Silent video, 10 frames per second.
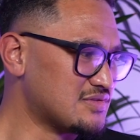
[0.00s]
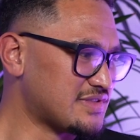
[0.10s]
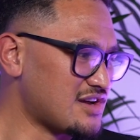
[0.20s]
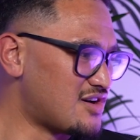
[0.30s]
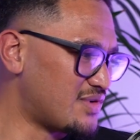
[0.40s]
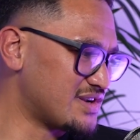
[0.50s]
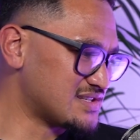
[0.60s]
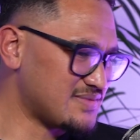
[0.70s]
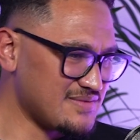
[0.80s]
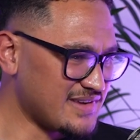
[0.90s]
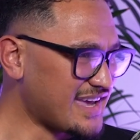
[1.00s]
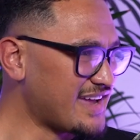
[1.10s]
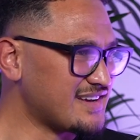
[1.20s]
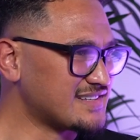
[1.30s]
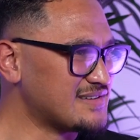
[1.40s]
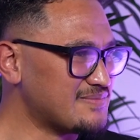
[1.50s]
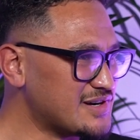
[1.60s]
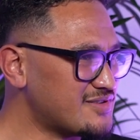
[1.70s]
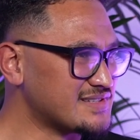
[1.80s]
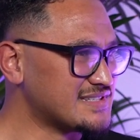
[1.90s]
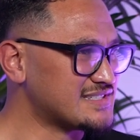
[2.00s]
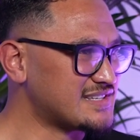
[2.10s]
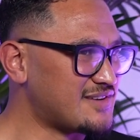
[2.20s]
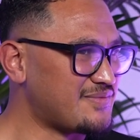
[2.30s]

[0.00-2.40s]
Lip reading: They all wanted to be mechanics and builders and stuff,